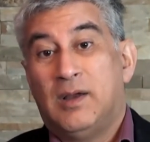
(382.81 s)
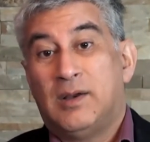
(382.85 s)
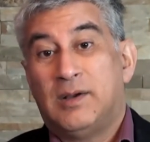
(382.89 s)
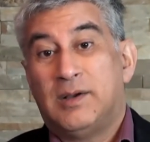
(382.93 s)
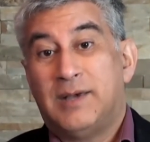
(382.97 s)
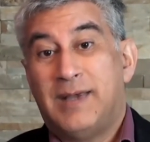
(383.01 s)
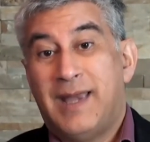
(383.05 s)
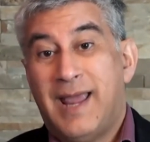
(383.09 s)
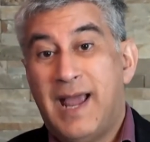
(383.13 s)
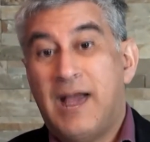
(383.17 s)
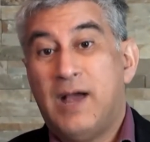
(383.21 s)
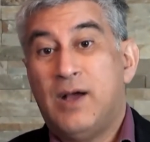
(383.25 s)

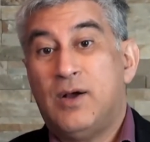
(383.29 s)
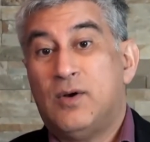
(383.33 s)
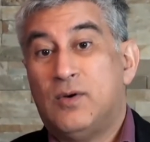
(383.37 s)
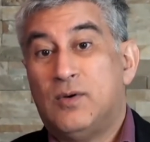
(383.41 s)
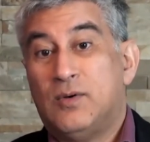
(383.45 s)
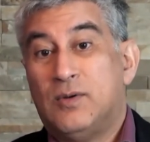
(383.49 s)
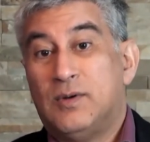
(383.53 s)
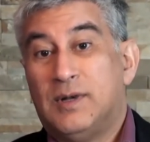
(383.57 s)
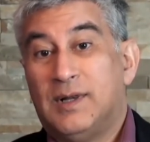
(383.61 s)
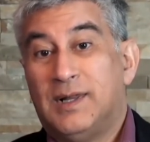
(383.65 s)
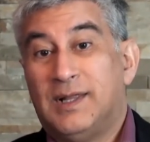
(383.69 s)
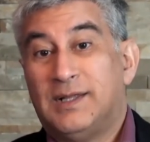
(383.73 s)

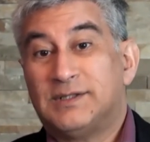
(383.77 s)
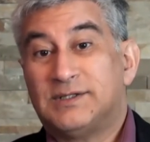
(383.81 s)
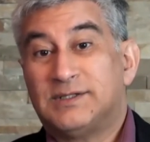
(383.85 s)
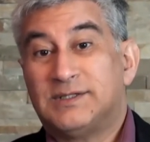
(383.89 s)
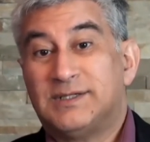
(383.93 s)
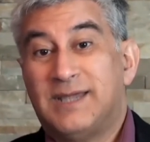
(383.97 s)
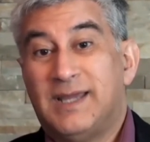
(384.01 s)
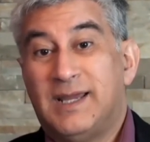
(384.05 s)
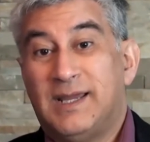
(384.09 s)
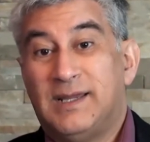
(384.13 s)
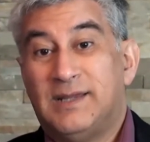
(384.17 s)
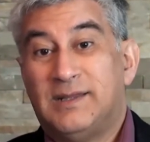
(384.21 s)
Now, let's
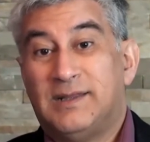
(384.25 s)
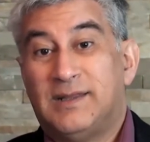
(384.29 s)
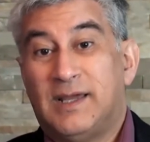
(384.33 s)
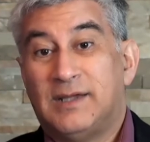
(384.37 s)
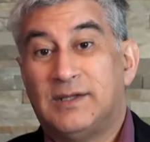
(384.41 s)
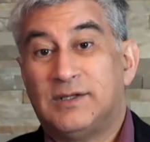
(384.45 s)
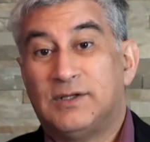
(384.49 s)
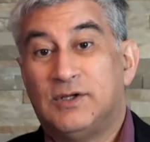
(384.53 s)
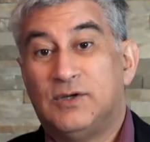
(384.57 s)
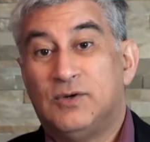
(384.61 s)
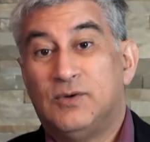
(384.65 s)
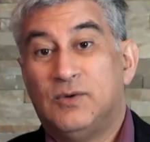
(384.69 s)
say
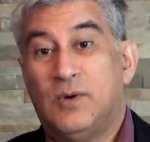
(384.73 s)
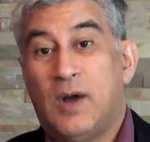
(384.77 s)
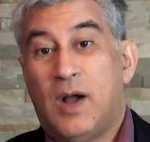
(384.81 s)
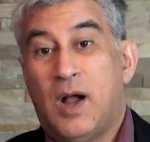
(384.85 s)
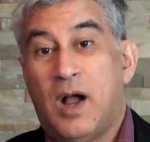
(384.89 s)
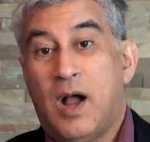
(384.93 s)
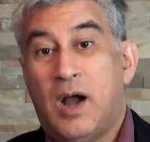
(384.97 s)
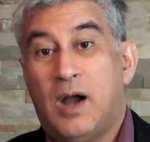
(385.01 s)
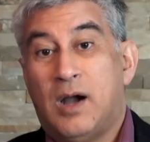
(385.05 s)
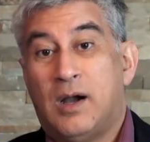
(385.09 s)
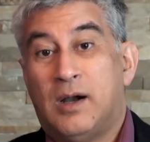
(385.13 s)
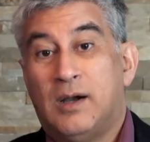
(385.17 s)
that you
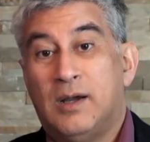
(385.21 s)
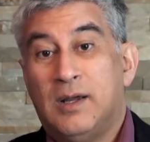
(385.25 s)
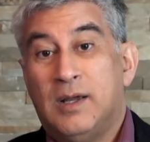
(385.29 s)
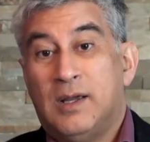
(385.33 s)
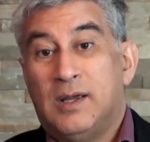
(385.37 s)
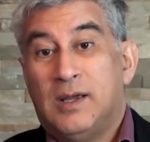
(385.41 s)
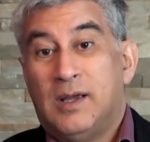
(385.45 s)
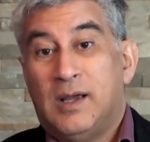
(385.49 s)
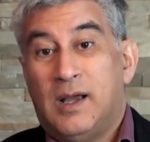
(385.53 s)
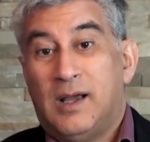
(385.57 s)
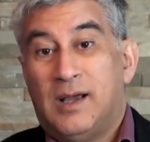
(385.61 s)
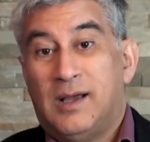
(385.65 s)
are
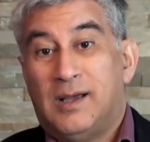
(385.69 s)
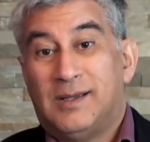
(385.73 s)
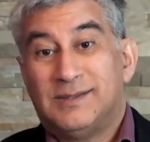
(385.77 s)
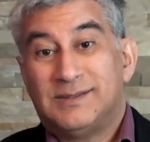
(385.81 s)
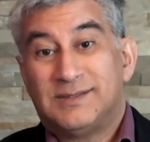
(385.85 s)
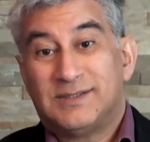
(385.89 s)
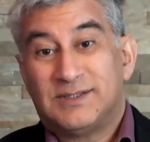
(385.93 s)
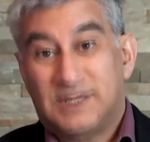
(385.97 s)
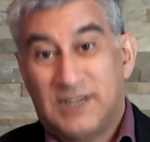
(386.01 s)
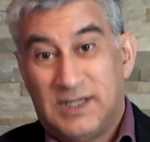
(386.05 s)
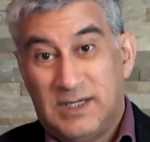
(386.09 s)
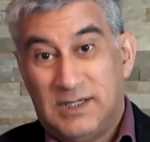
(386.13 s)
a
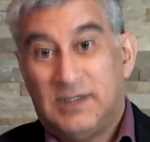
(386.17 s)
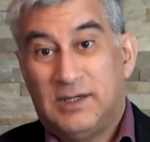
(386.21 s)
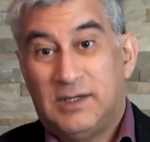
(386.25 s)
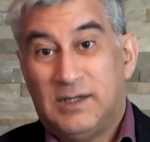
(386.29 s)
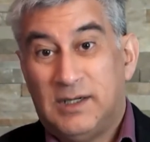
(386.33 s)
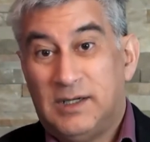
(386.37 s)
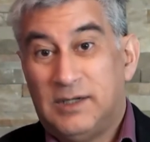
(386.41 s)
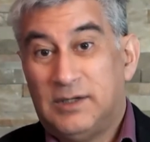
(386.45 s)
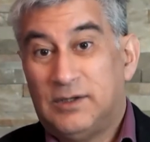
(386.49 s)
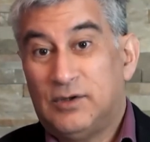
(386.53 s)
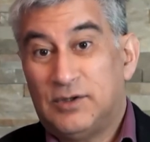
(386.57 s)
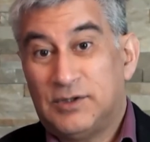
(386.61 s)
senior
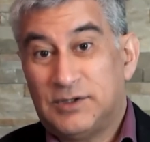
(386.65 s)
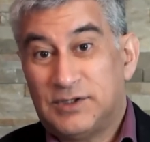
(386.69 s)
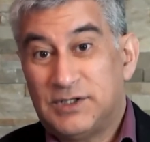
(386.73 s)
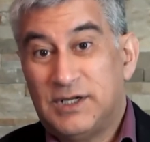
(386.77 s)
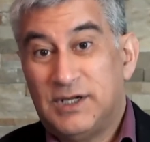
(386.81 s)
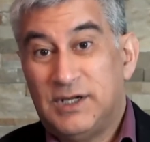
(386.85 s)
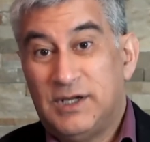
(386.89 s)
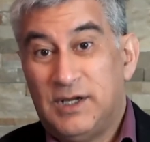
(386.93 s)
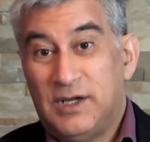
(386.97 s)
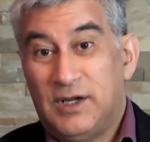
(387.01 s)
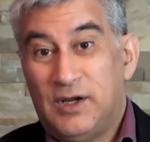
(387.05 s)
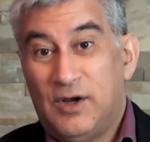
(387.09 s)
leader or
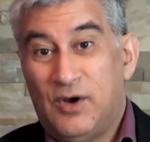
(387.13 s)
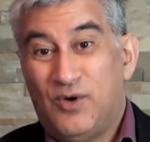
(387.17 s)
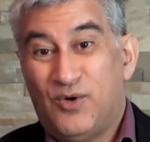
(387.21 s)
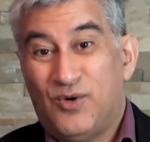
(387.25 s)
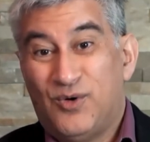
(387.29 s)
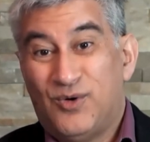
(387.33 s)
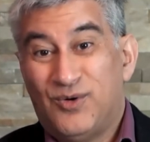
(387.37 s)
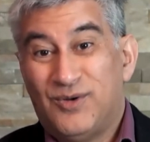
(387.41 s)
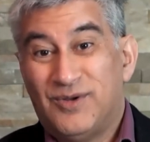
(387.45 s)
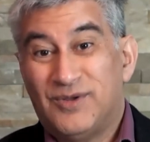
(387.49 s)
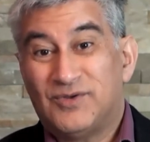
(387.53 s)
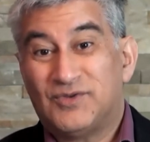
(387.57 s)
C E
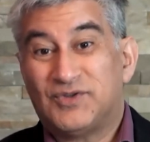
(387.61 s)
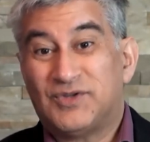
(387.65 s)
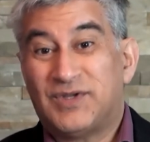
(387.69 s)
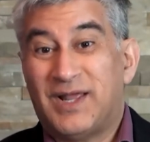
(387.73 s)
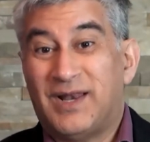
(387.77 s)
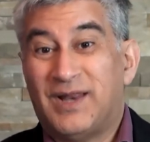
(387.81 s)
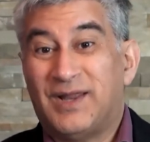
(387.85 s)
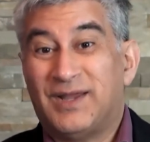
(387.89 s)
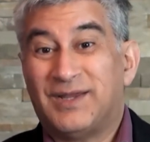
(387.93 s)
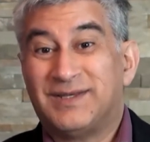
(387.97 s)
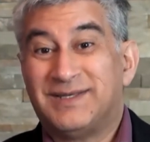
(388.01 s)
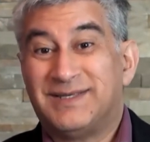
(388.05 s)
O
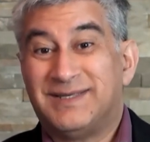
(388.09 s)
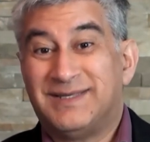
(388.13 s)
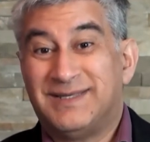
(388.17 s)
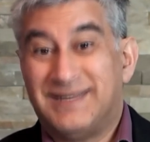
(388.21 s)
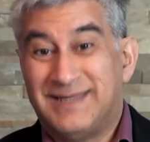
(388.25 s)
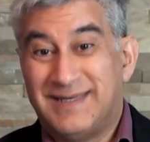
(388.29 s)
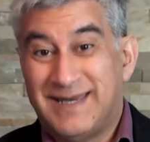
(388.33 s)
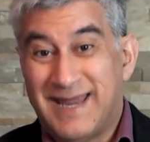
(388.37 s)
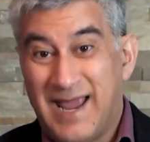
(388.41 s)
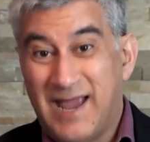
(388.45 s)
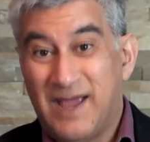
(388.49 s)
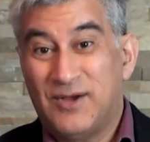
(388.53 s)
selling
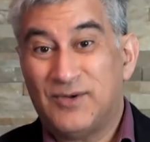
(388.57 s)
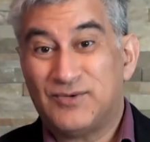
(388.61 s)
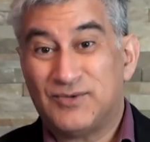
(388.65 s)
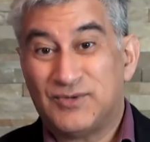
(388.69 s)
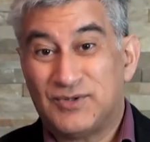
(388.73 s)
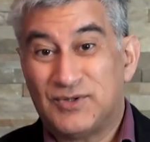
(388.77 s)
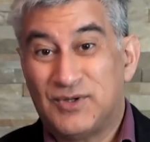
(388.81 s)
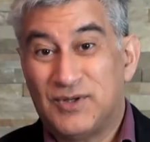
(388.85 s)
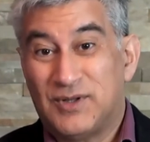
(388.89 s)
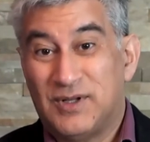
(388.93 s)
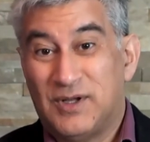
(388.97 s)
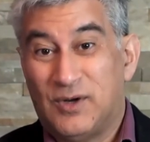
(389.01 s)
down
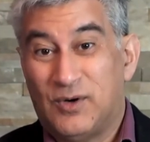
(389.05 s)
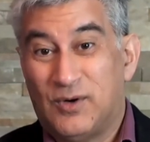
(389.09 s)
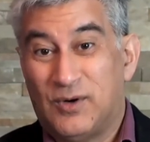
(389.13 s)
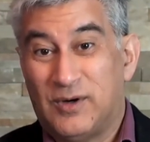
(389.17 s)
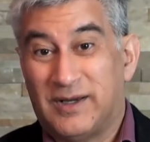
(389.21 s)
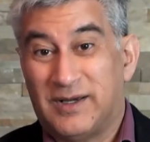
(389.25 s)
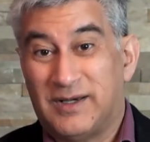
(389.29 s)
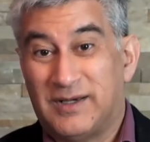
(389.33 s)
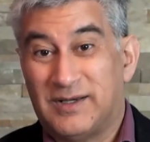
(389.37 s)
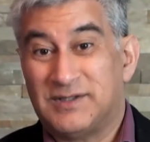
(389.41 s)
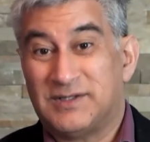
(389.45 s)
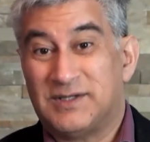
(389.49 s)
to the
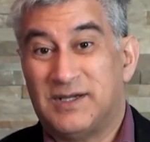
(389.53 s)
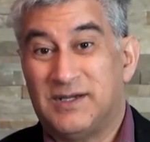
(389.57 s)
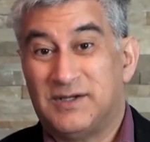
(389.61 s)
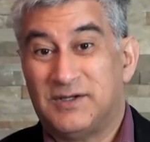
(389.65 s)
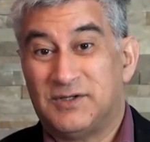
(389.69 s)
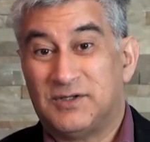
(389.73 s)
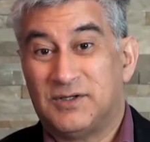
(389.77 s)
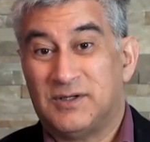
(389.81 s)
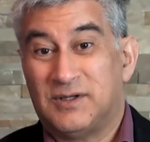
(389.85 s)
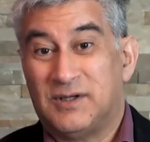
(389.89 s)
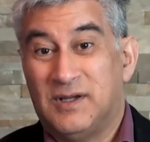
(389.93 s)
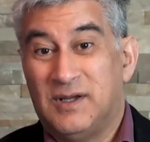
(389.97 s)

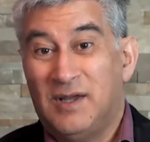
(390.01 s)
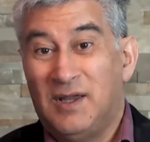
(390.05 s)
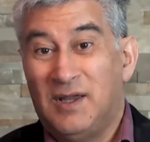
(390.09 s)
organization,